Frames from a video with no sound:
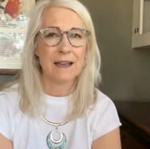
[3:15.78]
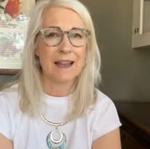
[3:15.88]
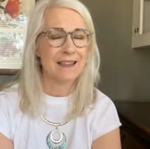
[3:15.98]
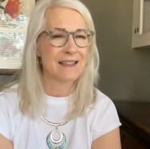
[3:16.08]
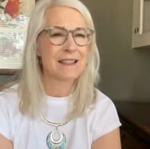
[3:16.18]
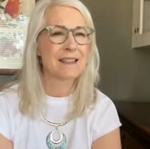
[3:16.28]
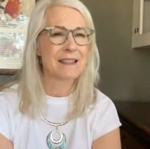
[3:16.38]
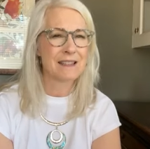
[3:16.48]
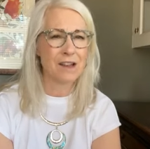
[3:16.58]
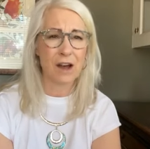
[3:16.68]
and it's
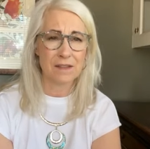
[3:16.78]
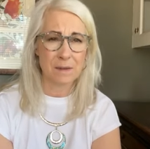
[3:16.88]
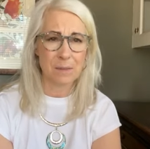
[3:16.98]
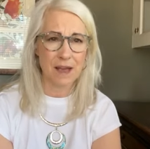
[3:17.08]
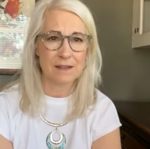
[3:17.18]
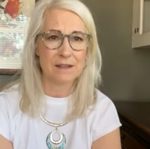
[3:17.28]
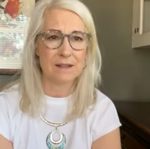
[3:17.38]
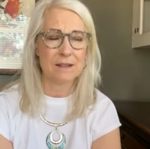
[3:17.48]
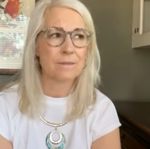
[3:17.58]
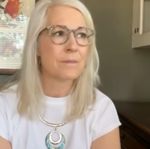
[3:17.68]
not the best.